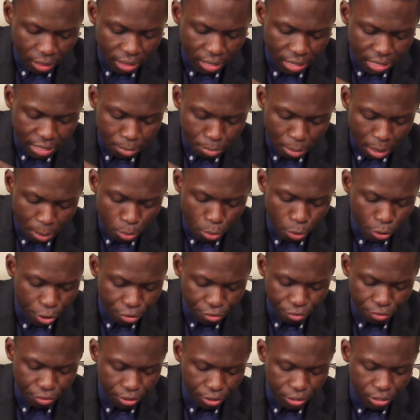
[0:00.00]
this memory
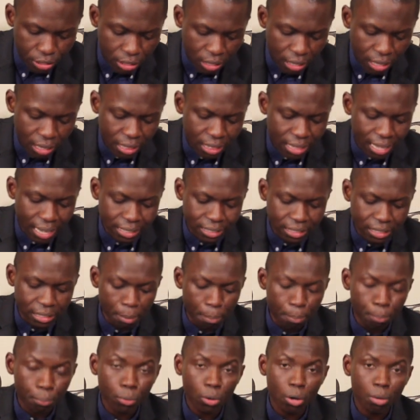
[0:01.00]
verse that the
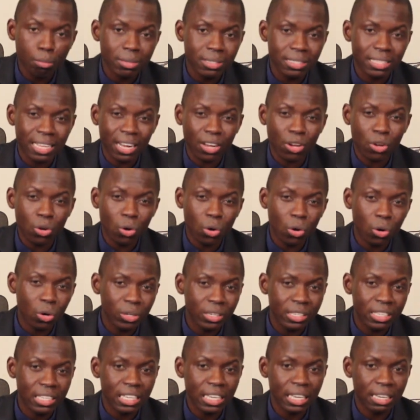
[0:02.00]
promise that
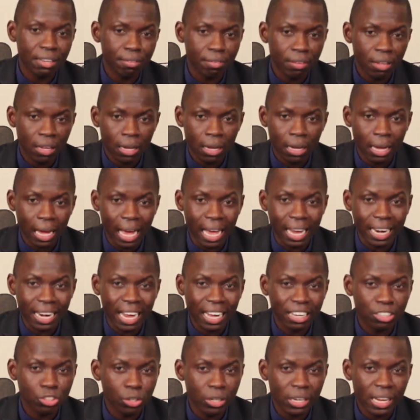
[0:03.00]
God gave and
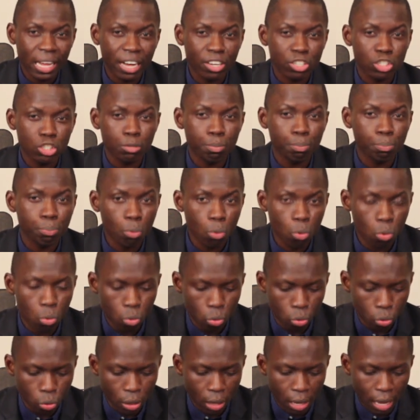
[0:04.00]
actually has
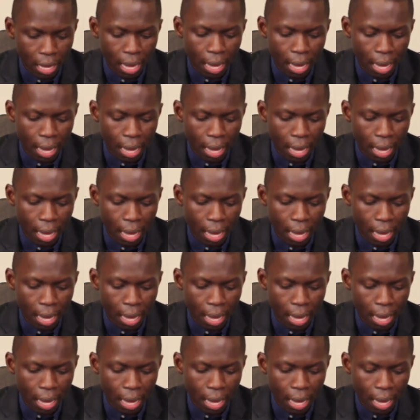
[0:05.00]
spoken